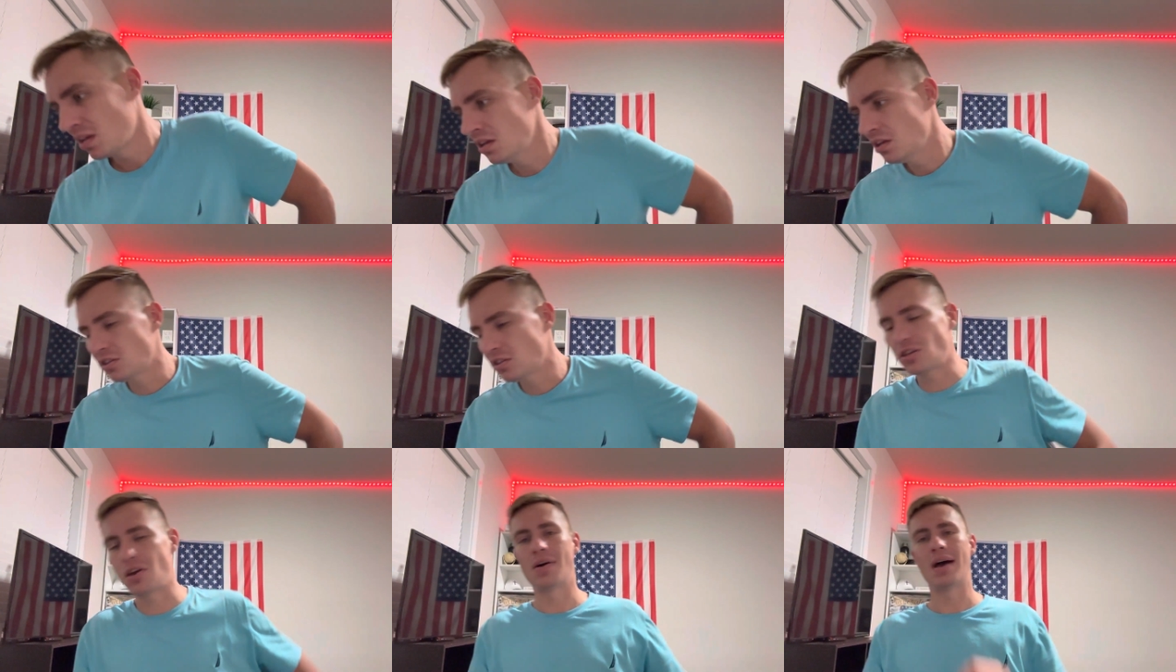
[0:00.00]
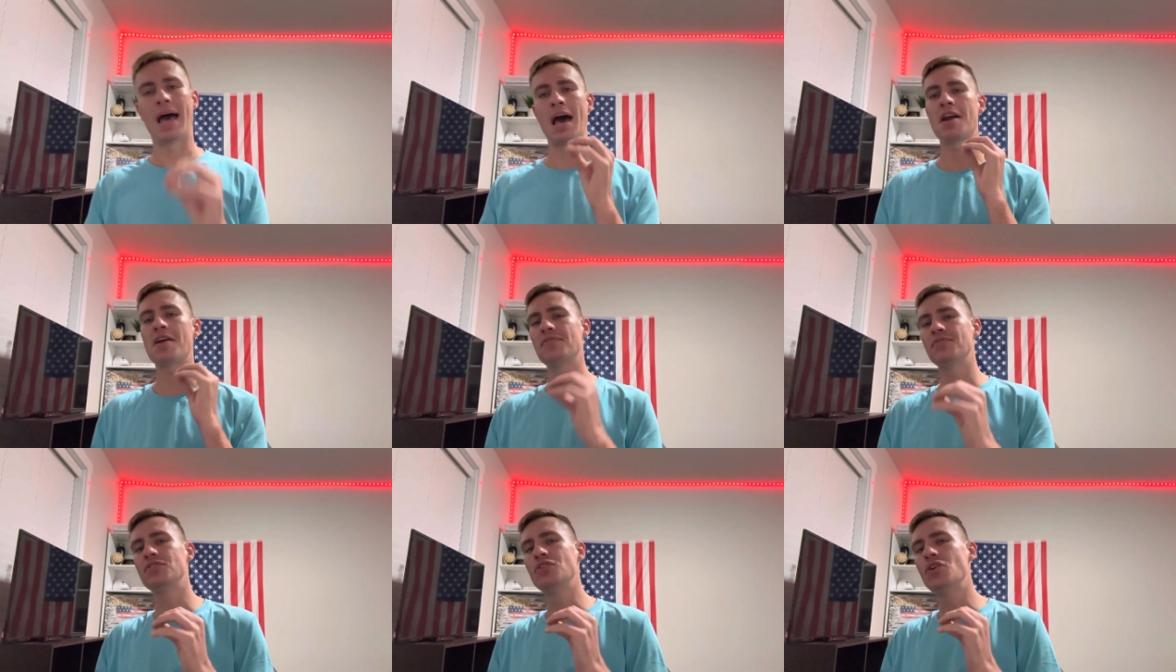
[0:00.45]
So, out
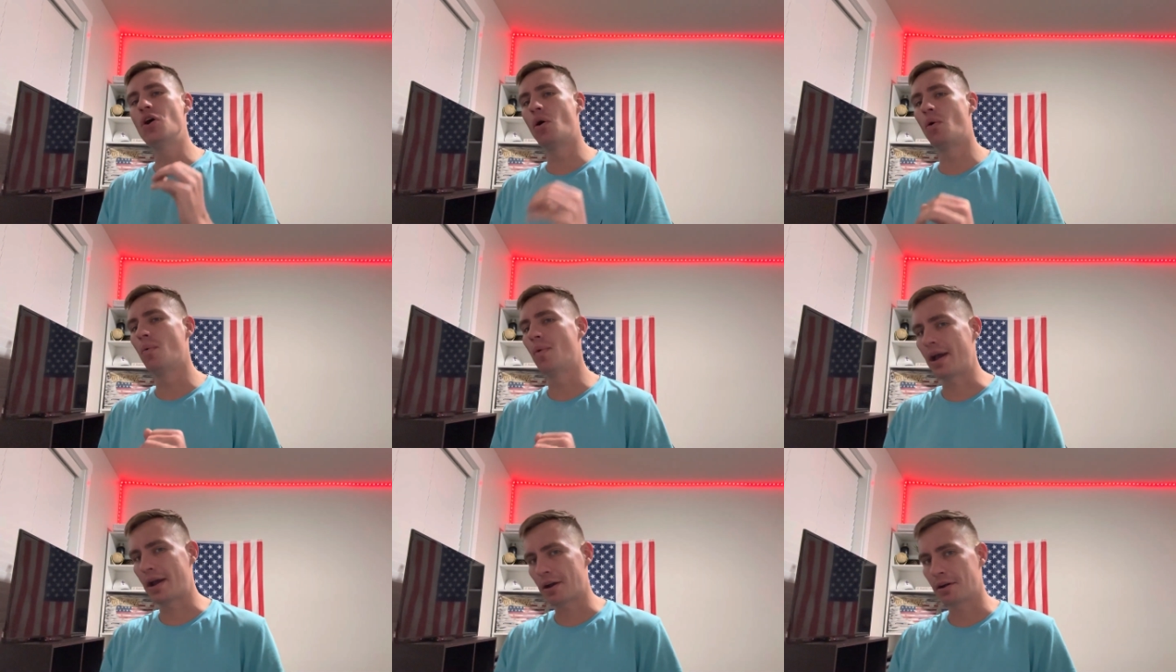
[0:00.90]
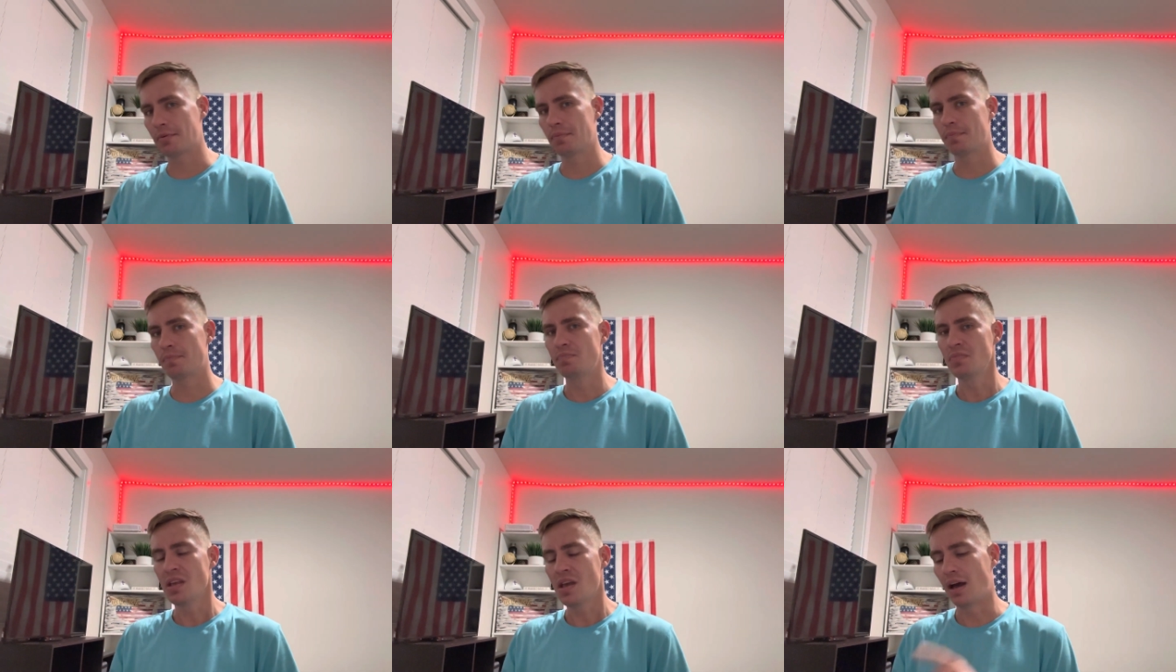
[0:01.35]
of nowhere,
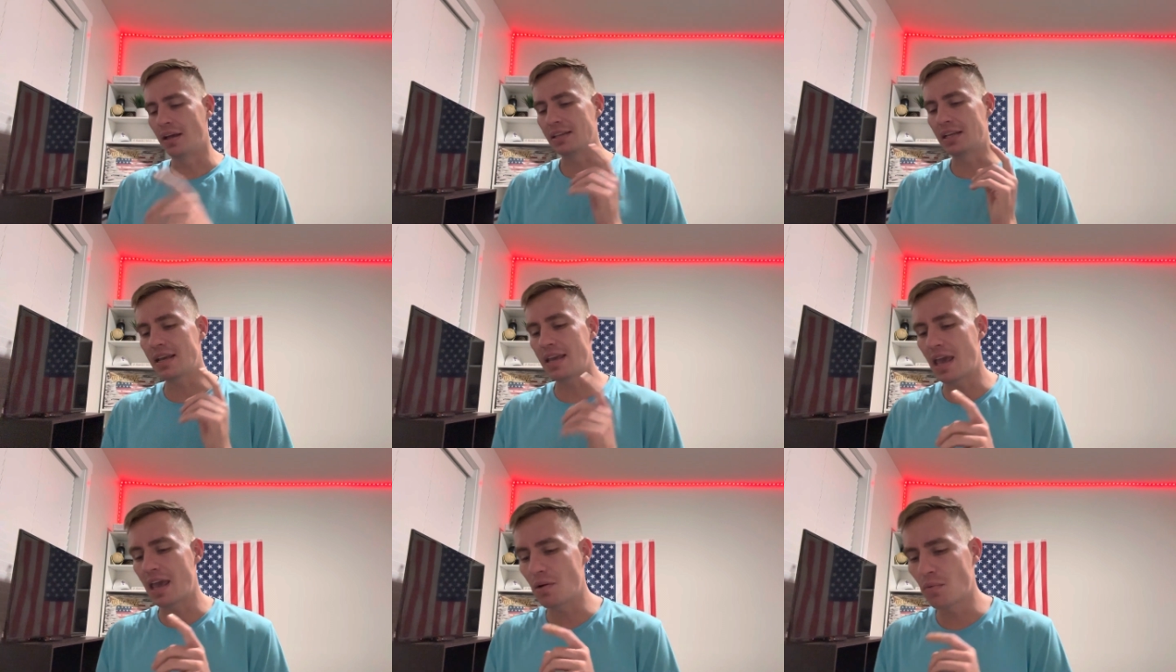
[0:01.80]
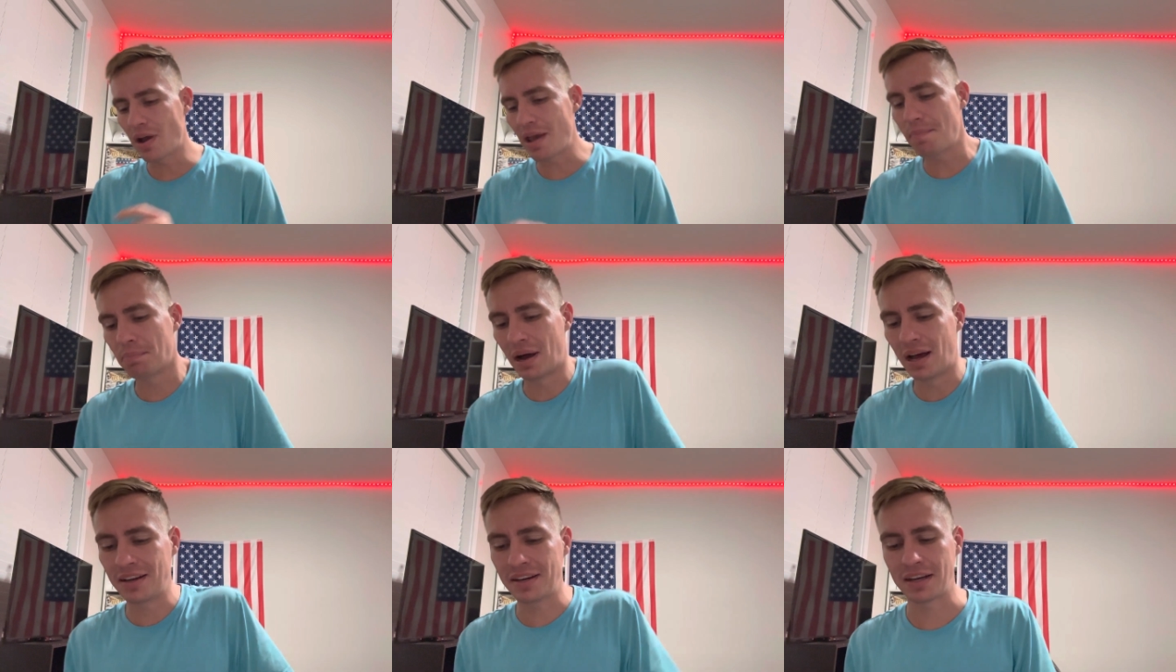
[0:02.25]
on the Gateway
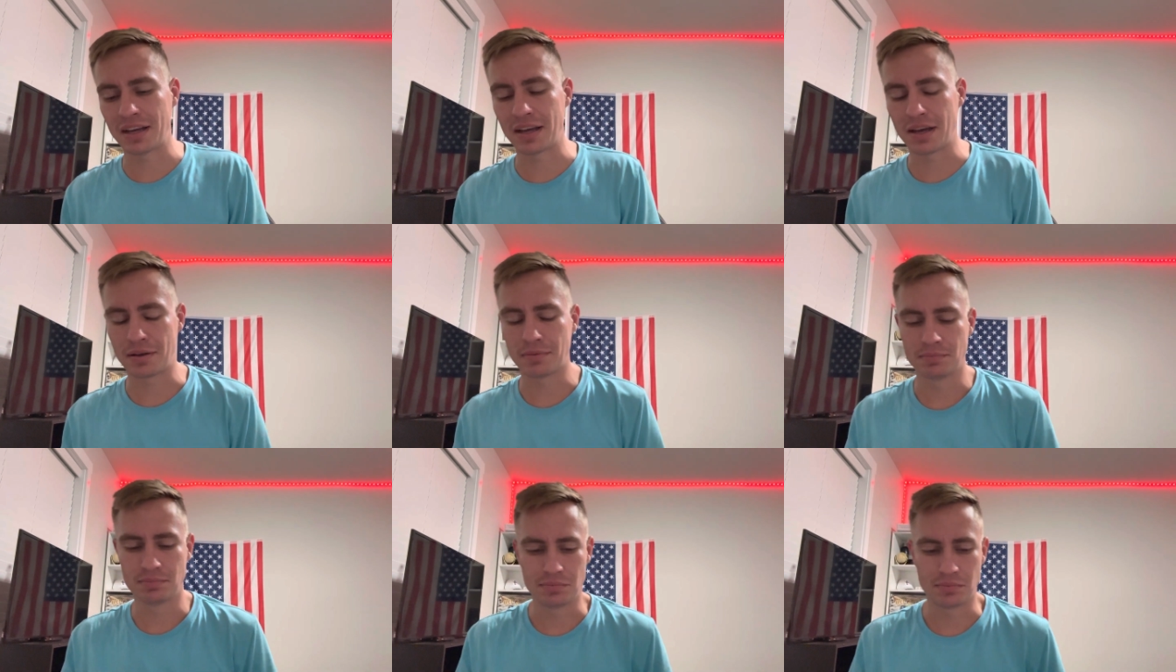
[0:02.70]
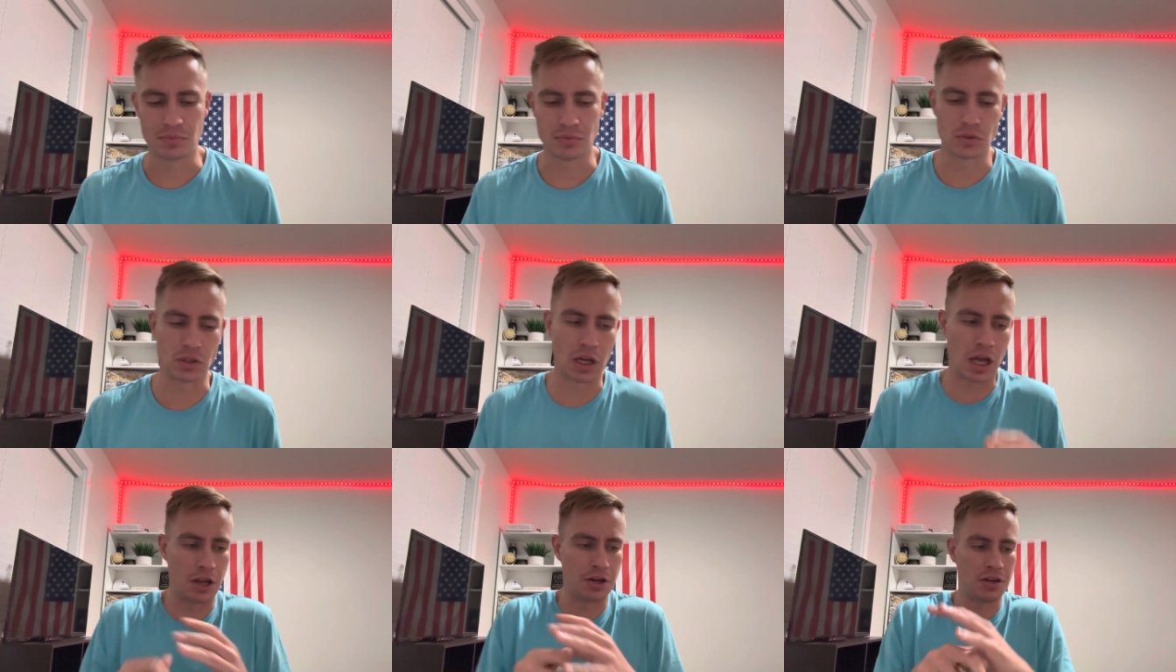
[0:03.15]
Pundit,
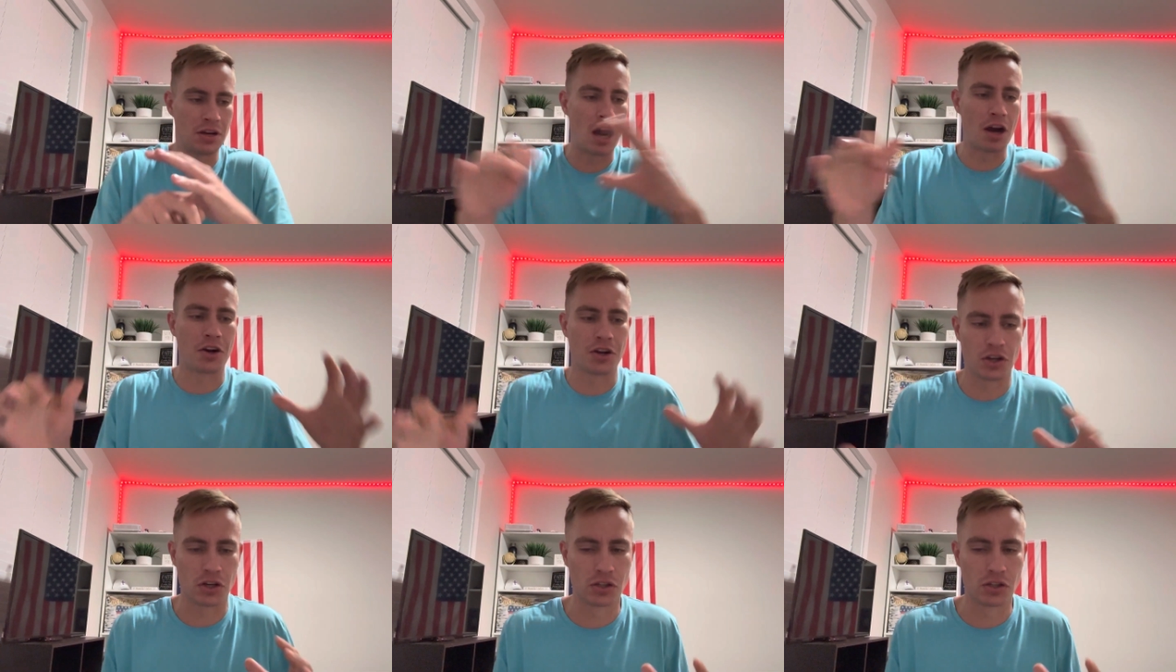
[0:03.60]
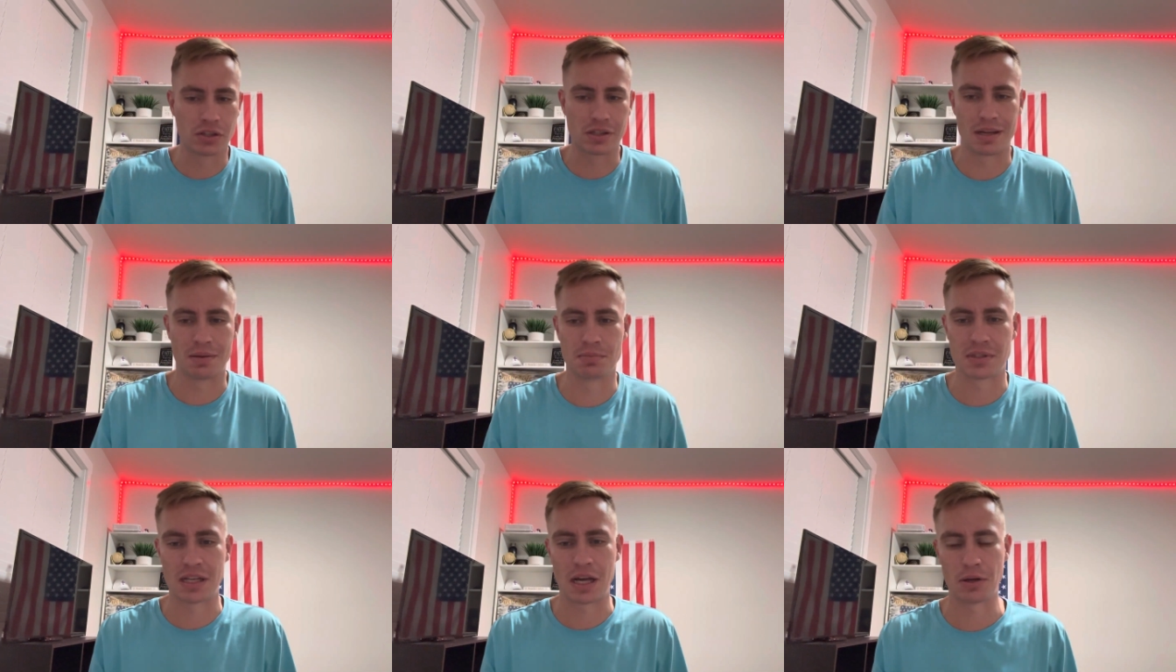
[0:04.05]
an article
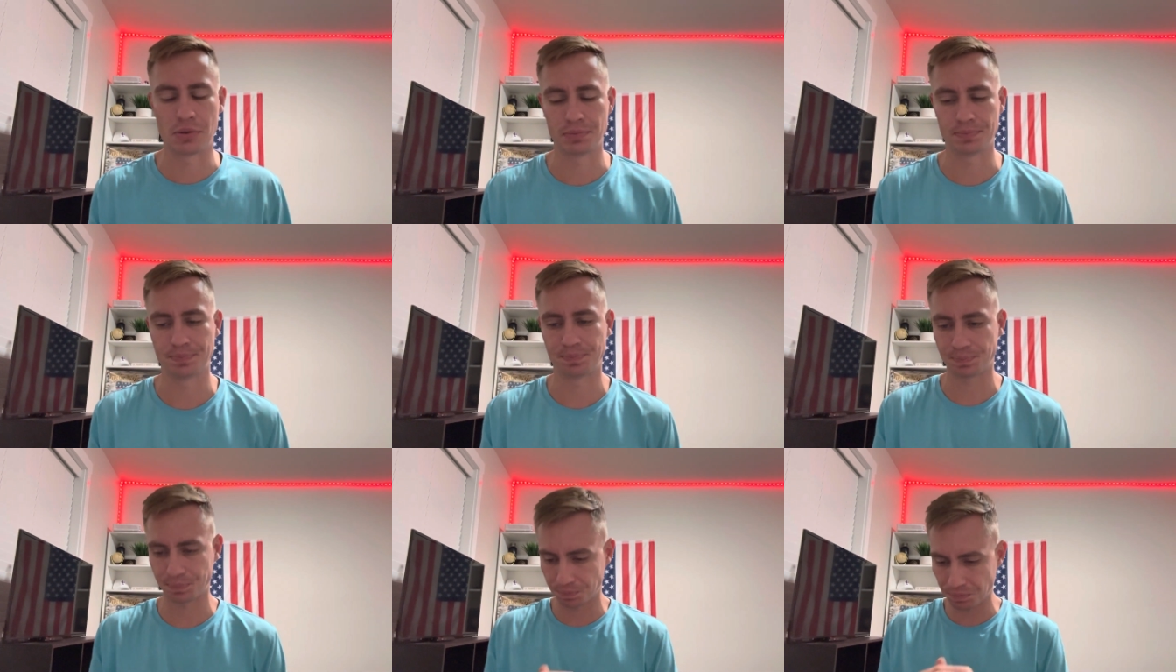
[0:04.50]
comes out.